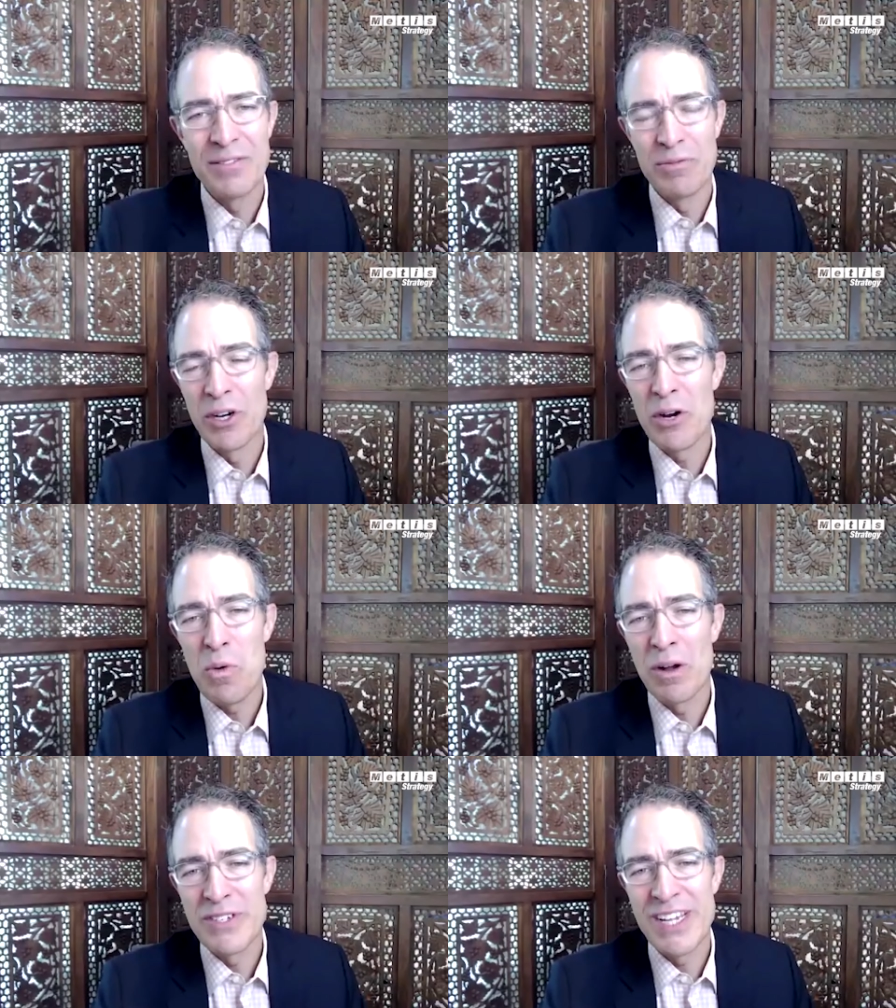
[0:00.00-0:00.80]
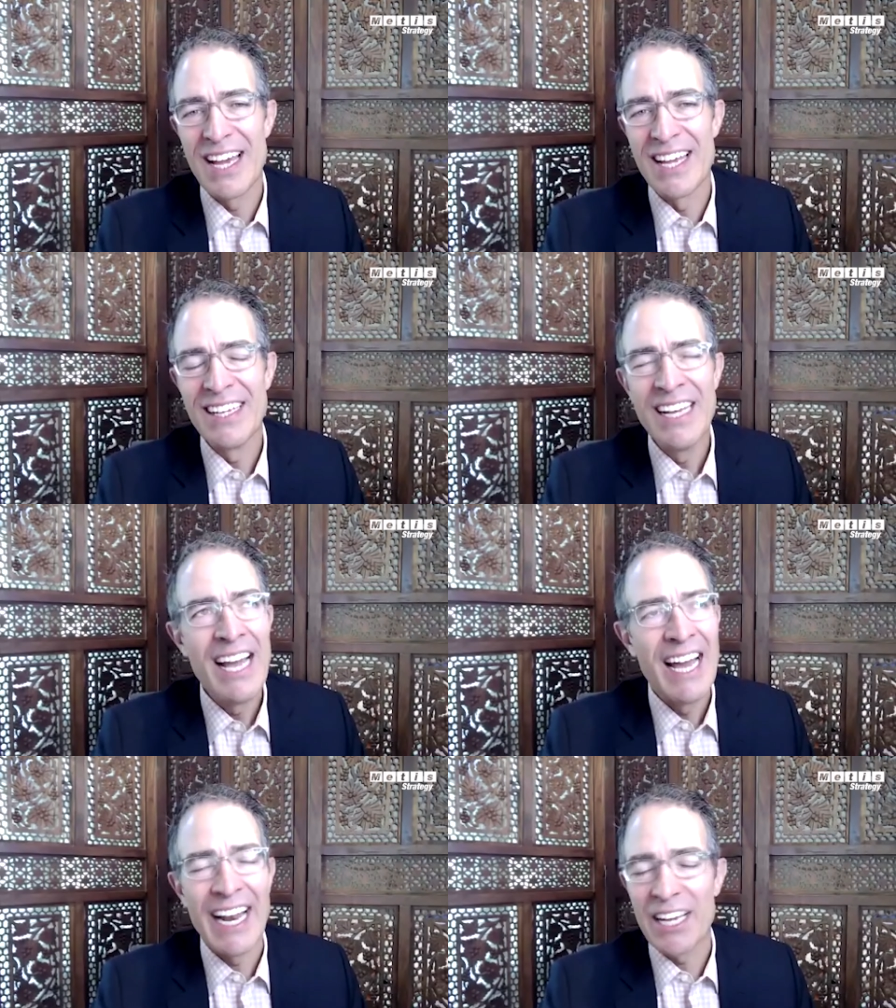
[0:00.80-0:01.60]
uh, very well said.
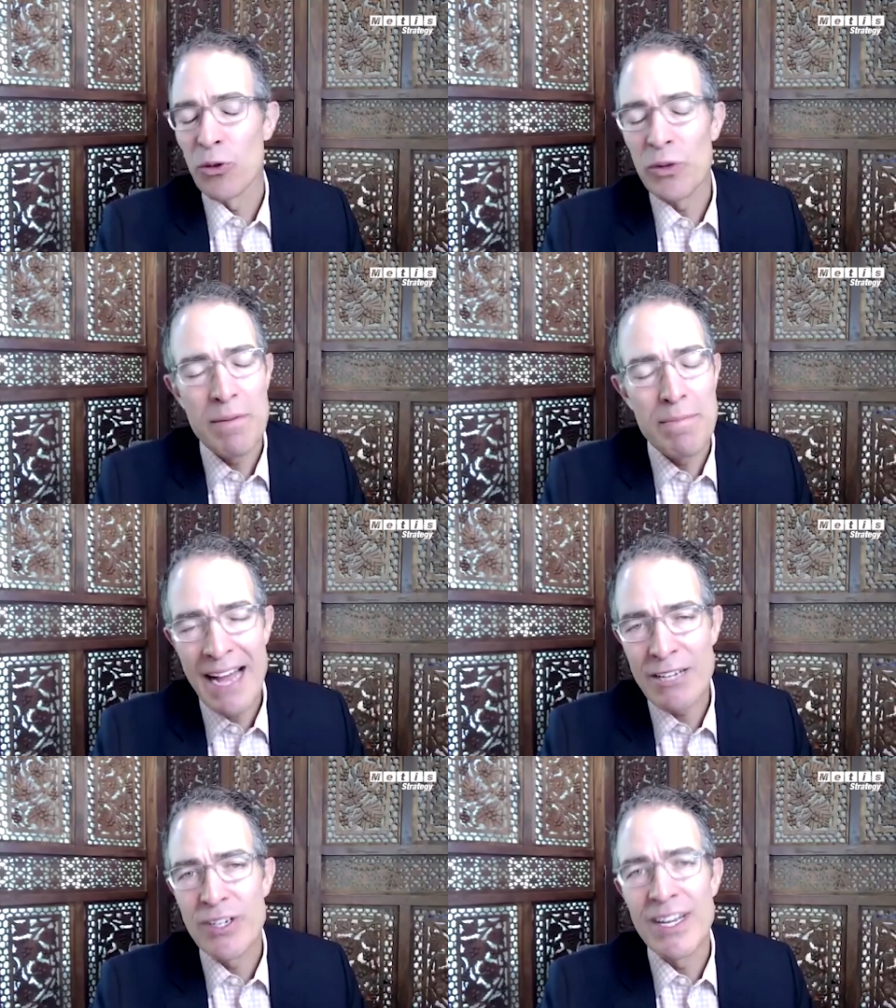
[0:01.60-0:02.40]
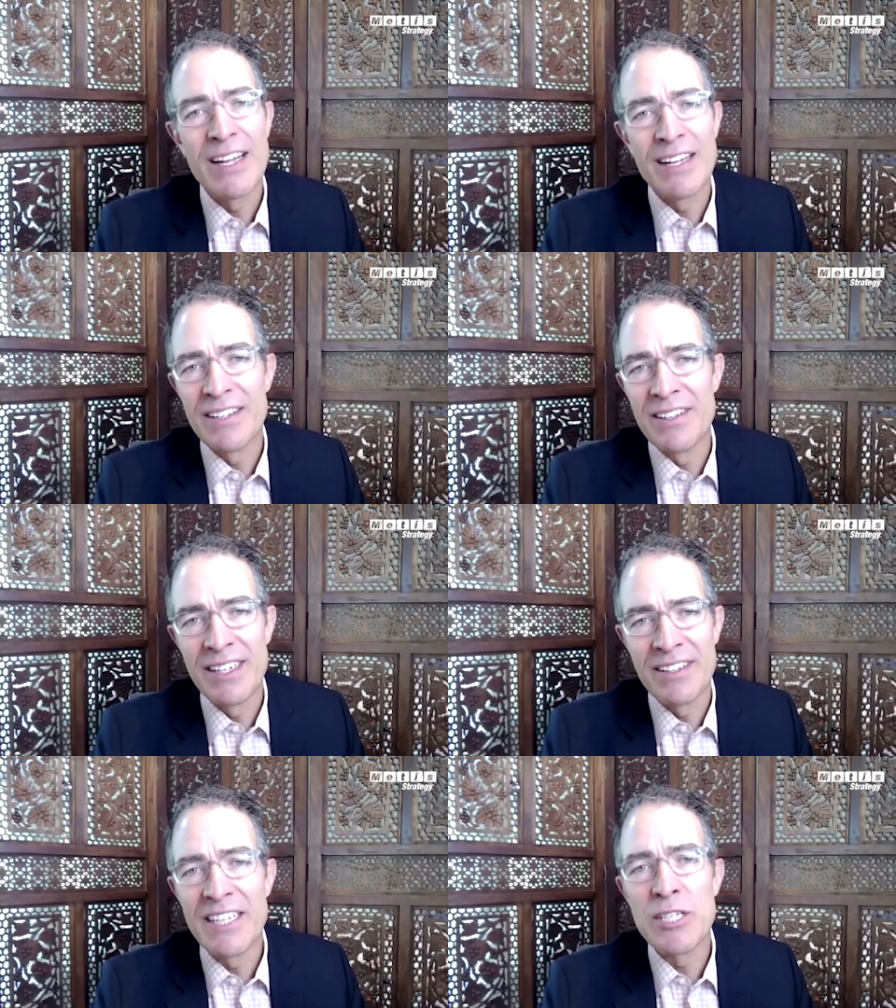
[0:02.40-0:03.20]
And I can only imagine uh, uh, the, the